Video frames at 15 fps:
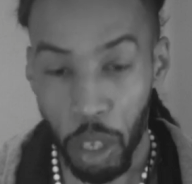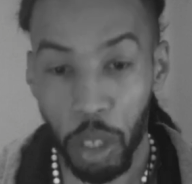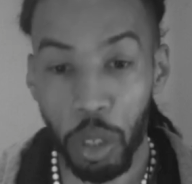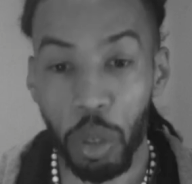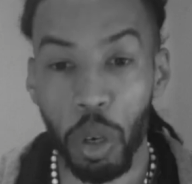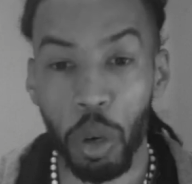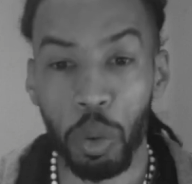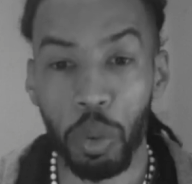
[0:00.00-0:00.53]

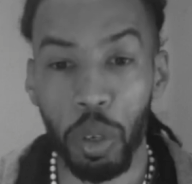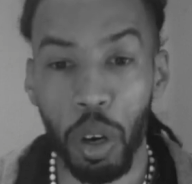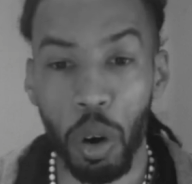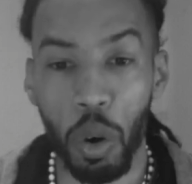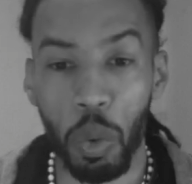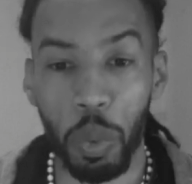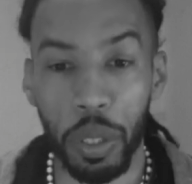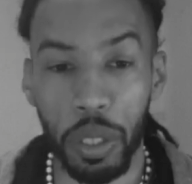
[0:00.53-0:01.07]
You don't know
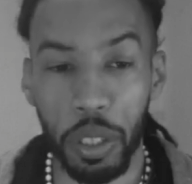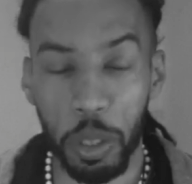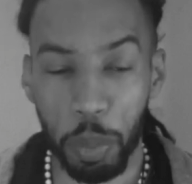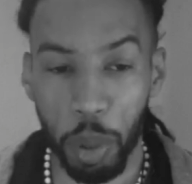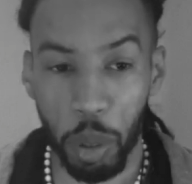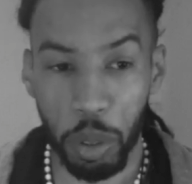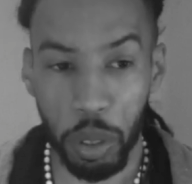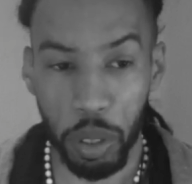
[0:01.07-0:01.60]
what this
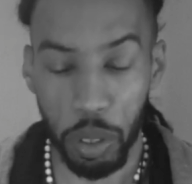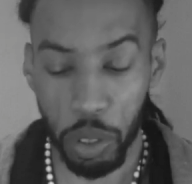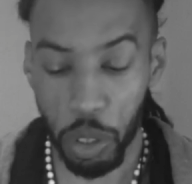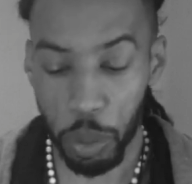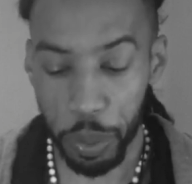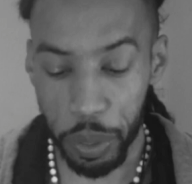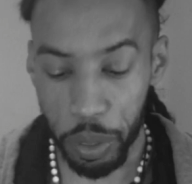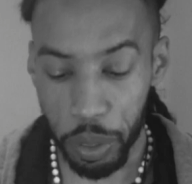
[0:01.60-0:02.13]
person is
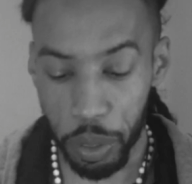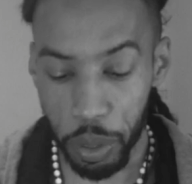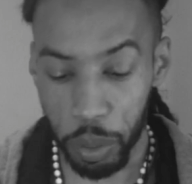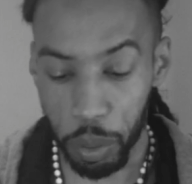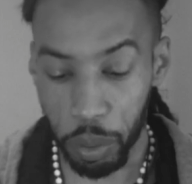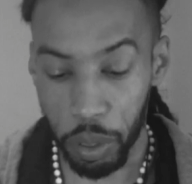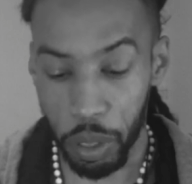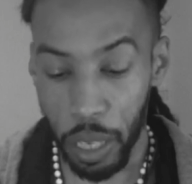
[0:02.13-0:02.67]
going to do.
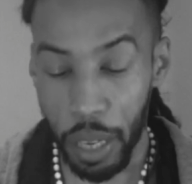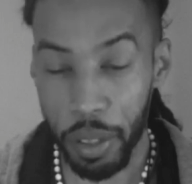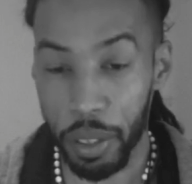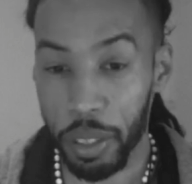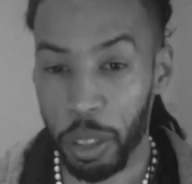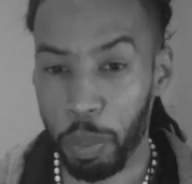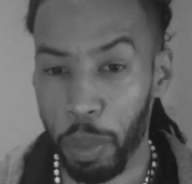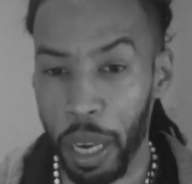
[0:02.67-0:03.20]
Now
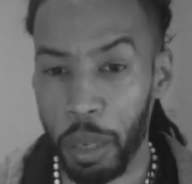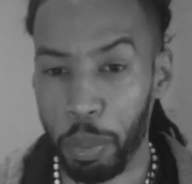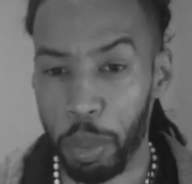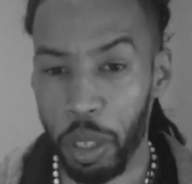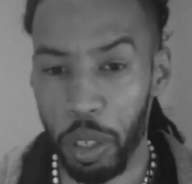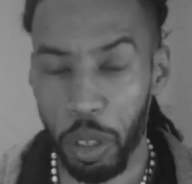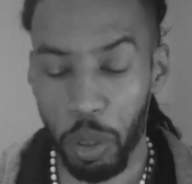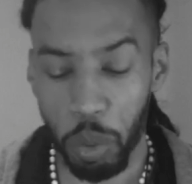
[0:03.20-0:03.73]
this might be
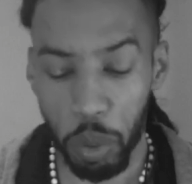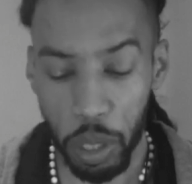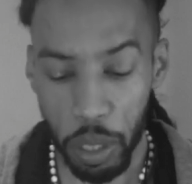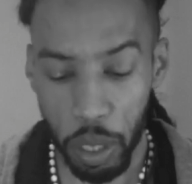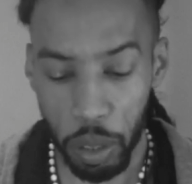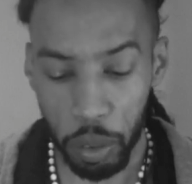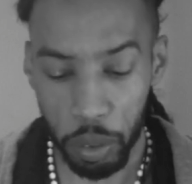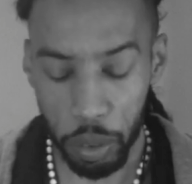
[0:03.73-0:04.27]
you, Leo.